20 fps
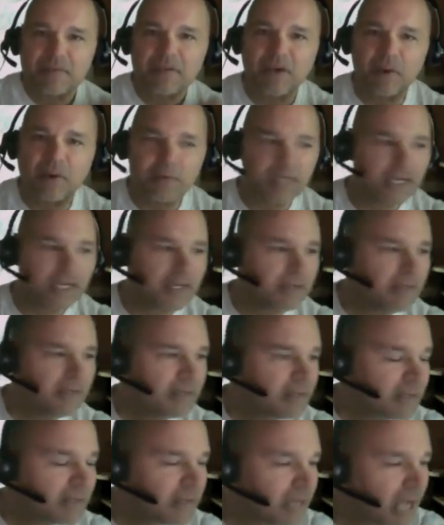Okay.
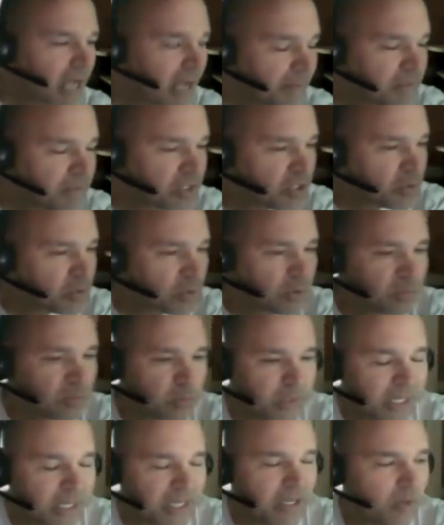I'm sure
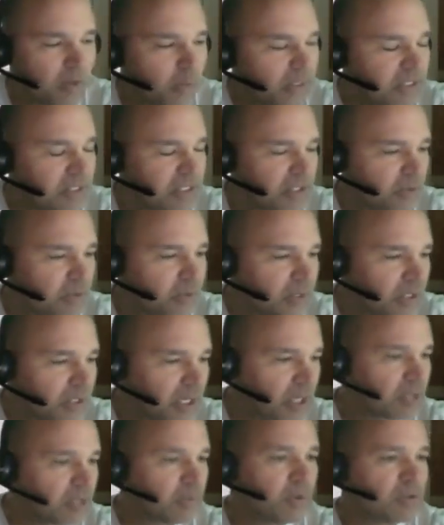when I go into
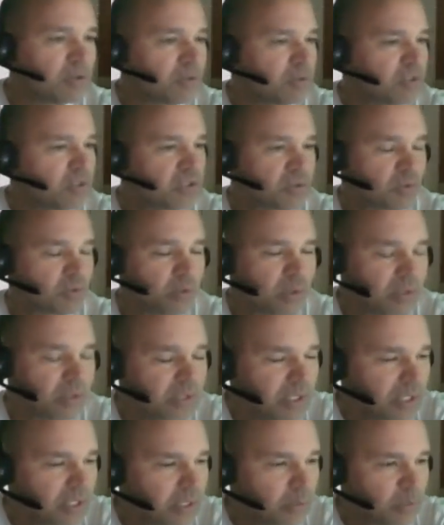a grocery store,
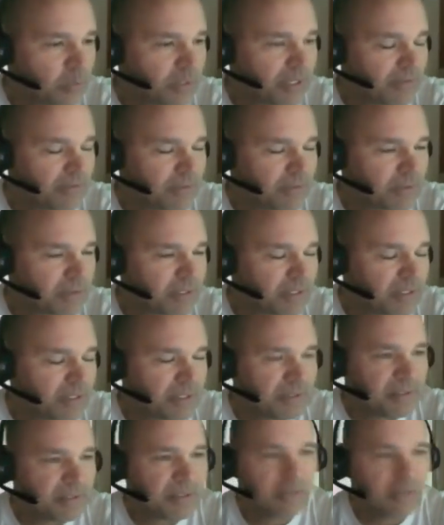whatever, and,
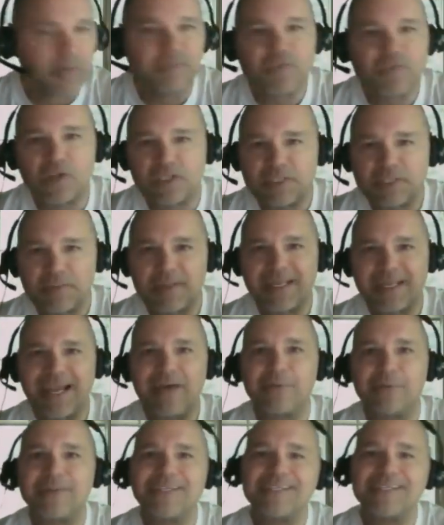and you know, I've talked about
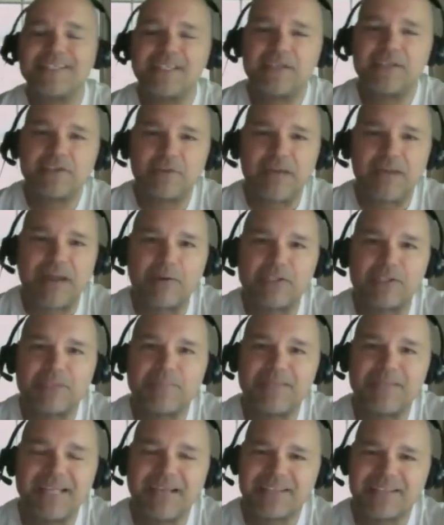how it is here, how it's
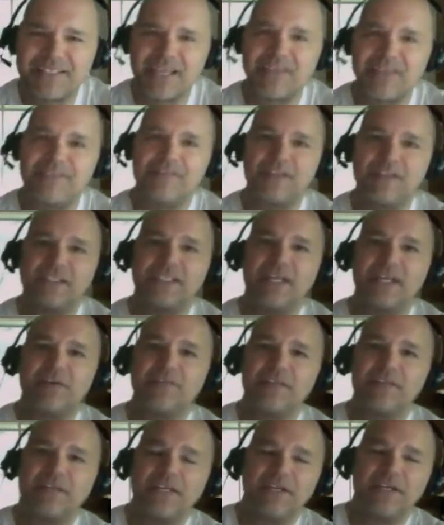been outside of
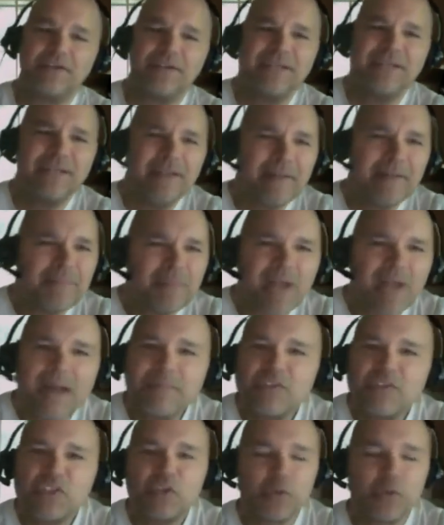Philadelphia here.
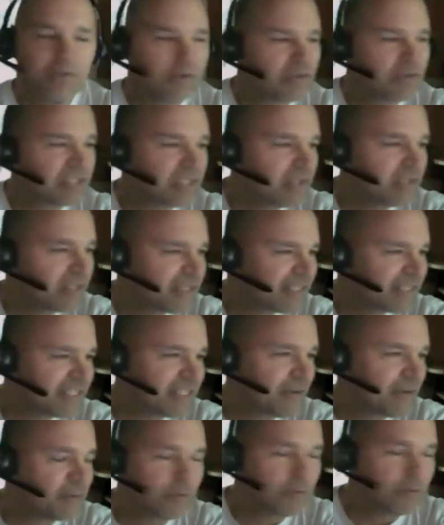I'm sure there's
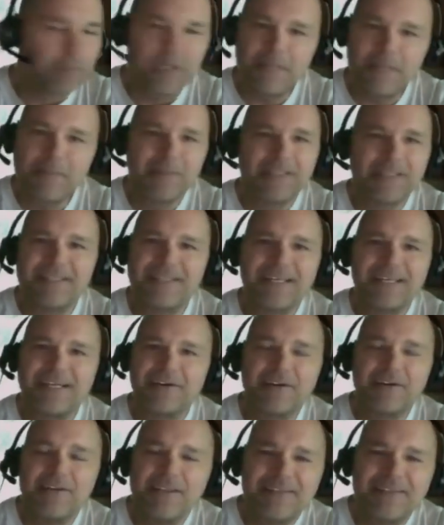several people in
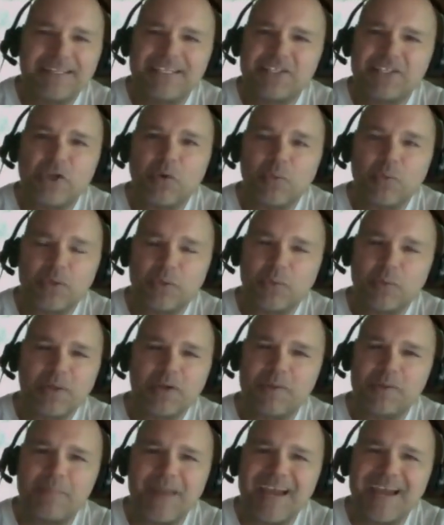there that don't want to
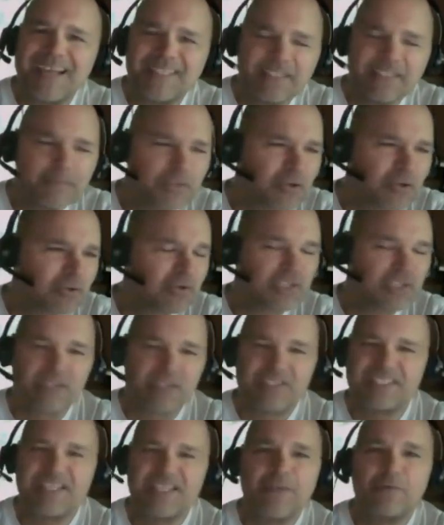wear a mask. I'm sure there's
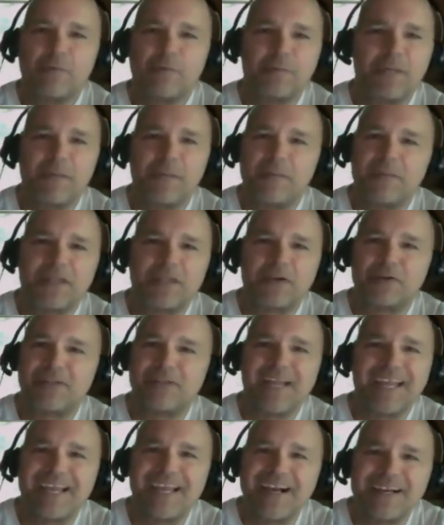several people that are
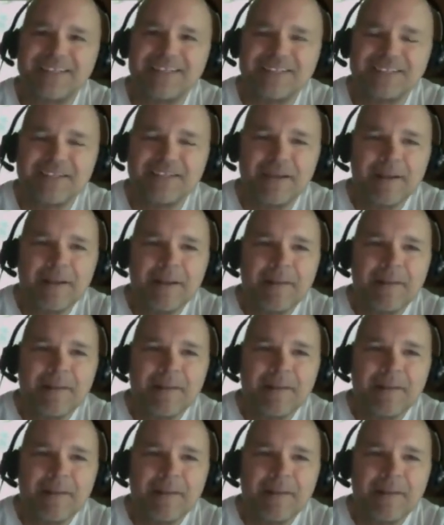like us.